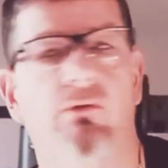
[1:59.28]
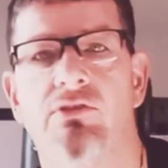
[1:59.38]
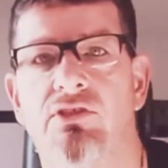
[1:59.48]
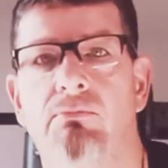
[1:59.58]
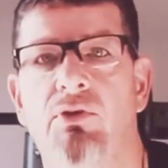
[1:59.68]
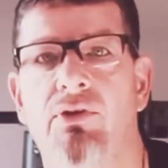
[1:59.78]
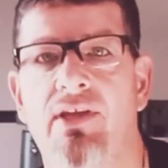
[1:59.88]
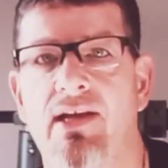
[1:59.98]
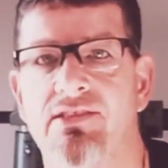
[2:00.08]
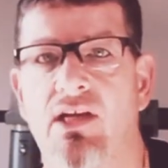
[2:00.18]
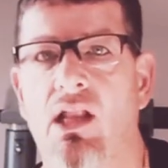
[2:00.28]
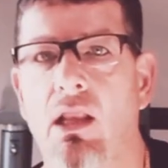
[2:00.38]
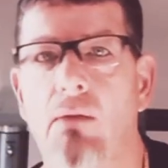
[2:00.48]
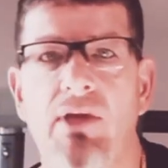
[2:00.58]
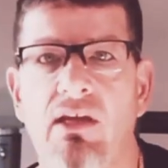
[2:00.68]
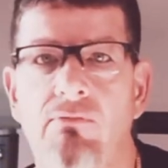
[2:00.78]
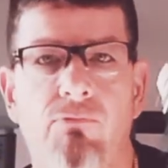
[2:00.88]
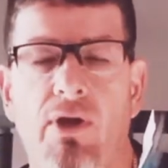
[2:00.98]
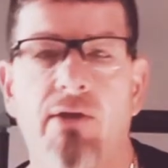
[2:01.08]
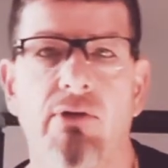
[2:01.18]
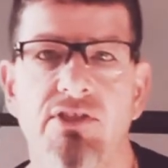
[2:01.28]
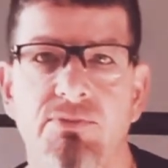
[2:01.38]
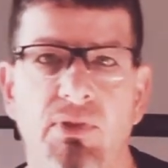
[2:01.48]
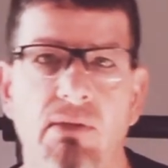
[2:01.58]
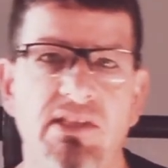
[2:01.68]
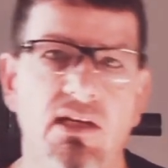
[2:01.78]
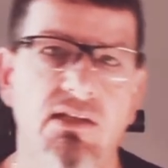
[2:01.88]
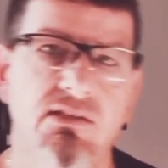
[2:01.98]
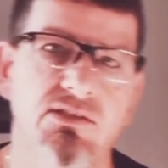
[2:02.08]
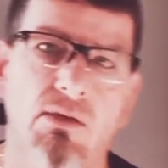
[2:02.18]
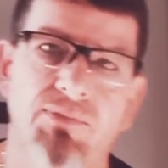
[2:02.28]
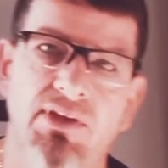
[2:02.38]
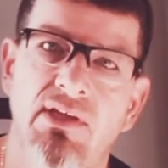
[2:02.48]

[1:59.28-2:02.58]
community as a clubbing fragrance, but let me tell you something.